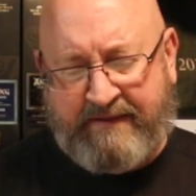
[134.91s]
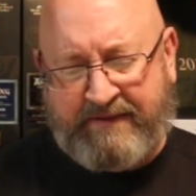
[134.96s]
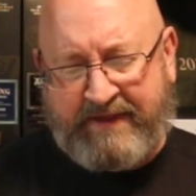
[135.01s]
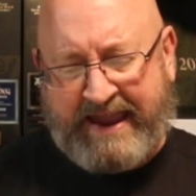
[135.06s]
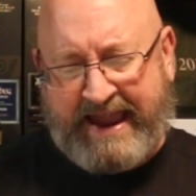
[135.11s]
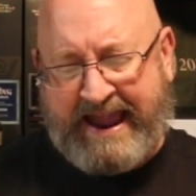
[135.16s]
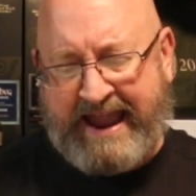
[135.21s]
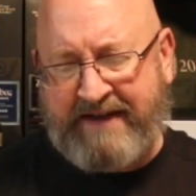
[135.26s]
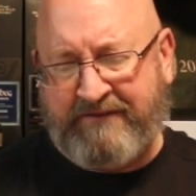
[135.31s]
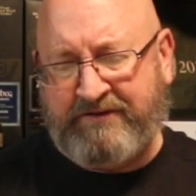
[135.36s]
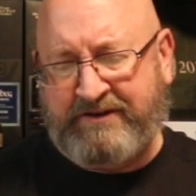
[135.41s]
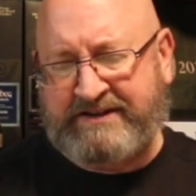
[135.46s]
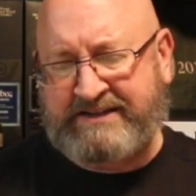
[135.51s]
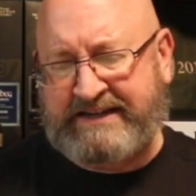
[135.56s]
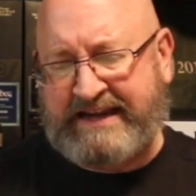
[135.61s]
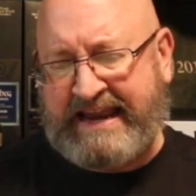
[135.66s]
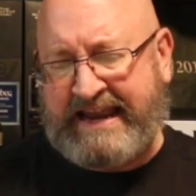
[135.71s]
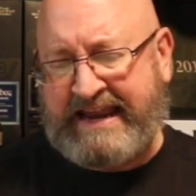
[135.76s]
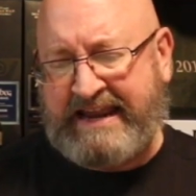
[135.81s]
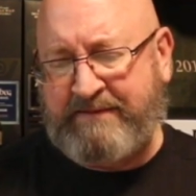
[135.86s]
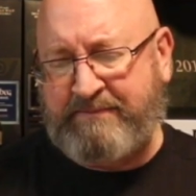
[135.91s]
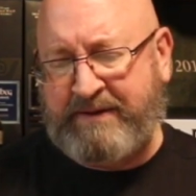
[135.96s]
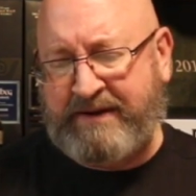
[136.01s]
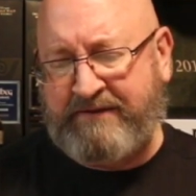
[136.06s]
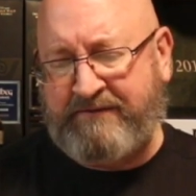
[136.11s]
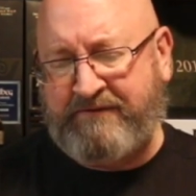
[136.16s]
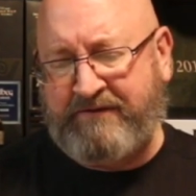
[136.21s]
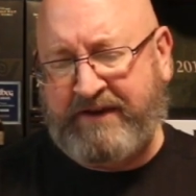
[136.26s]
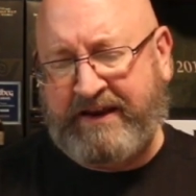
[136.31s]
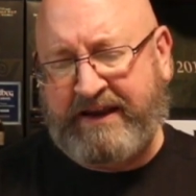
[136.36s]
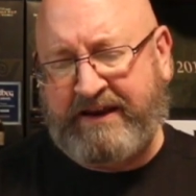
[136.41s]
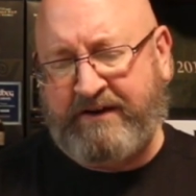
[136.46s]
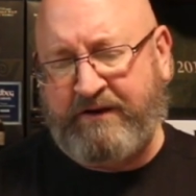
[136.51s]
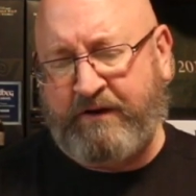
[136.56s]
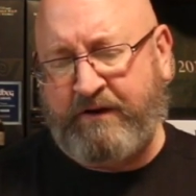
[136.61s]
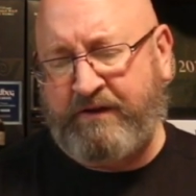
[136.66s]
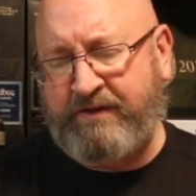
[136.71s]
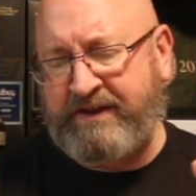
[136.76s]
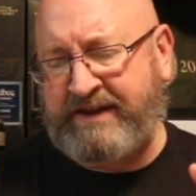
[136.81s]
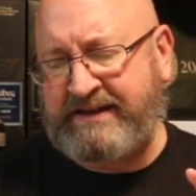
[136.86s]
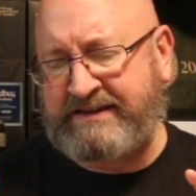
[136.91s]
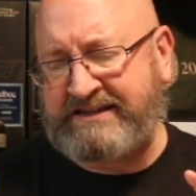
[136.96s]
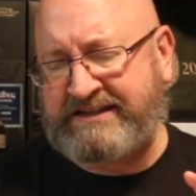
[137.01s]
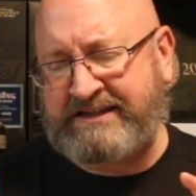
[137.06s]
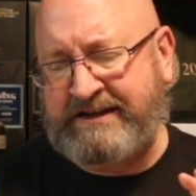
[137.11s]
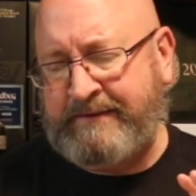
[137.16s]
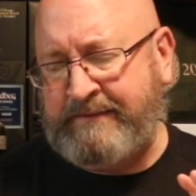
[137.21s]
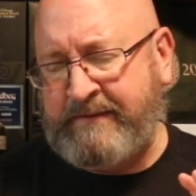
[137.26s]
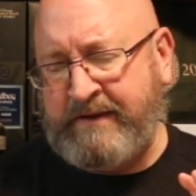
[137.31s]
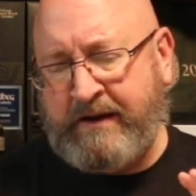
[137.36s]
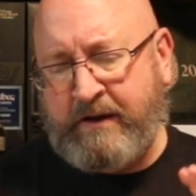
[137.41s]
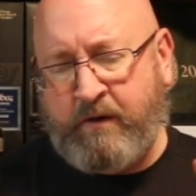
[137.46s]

The average ABV in all this,